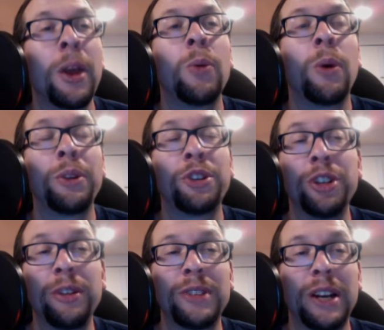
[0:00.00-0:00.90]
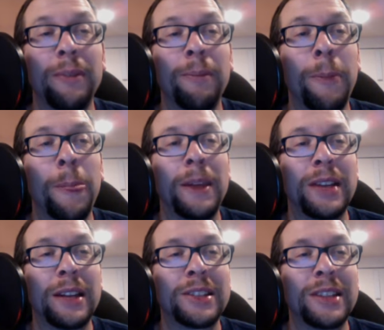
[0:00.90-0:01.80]
What we should have done is
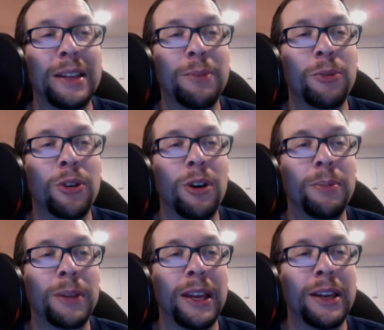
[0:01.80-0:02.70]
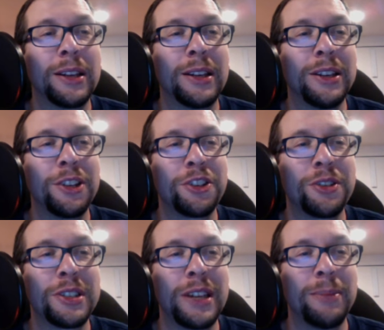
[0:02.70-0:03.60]
had a slightly more complicated conditional
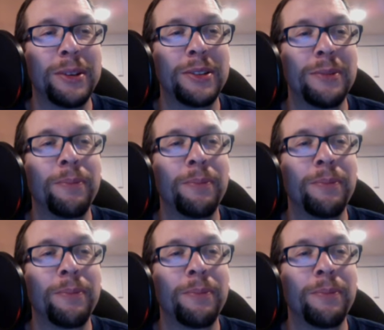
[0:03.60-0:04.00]
statement.